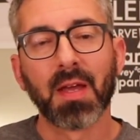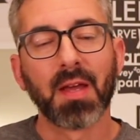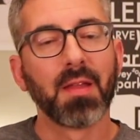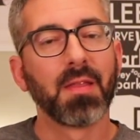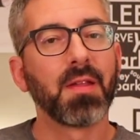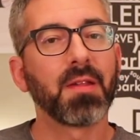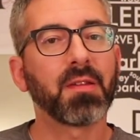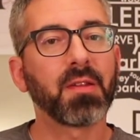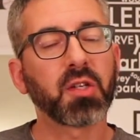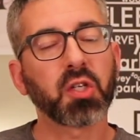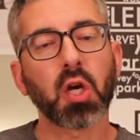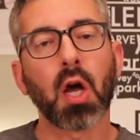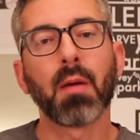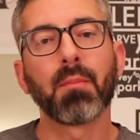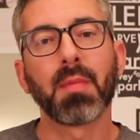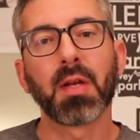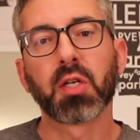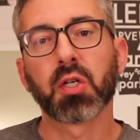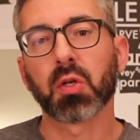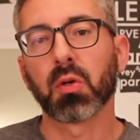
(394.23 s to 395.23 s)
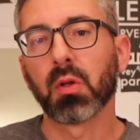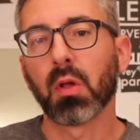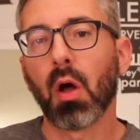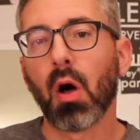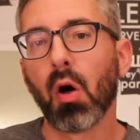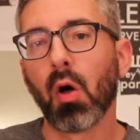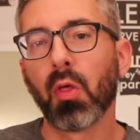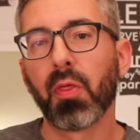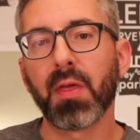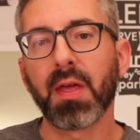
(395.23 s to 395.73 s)
This is Sean Mitchell,
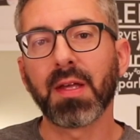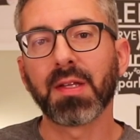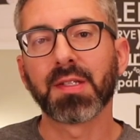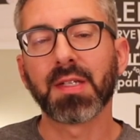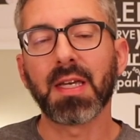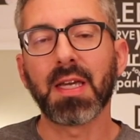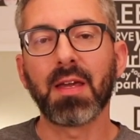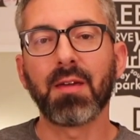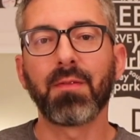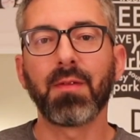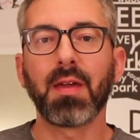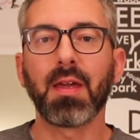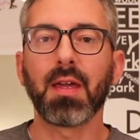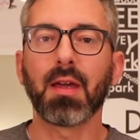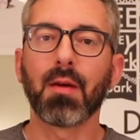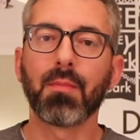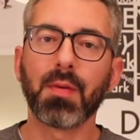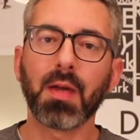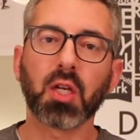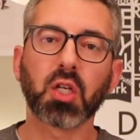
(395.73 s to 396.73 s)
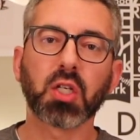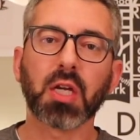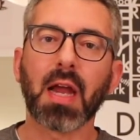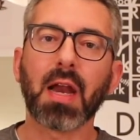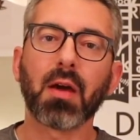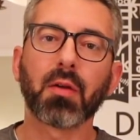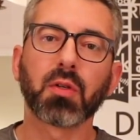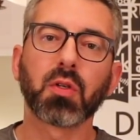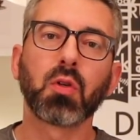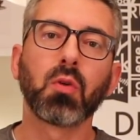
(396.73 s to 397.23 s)
All Things EV. A big shout
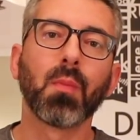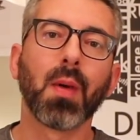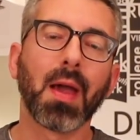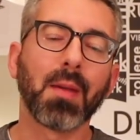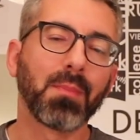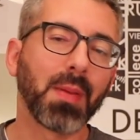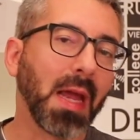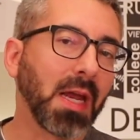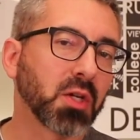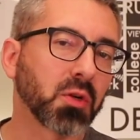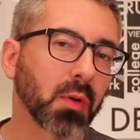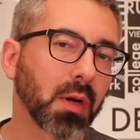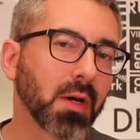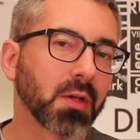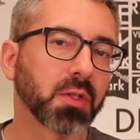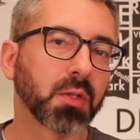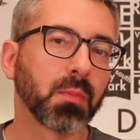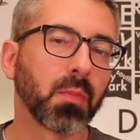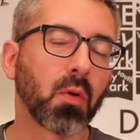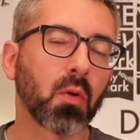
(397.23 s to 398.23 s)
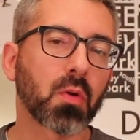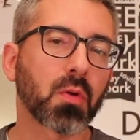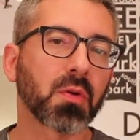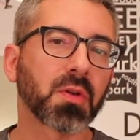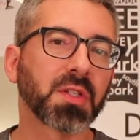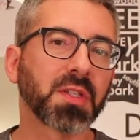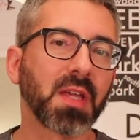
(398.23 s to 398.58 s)
out to my Patreon supporters.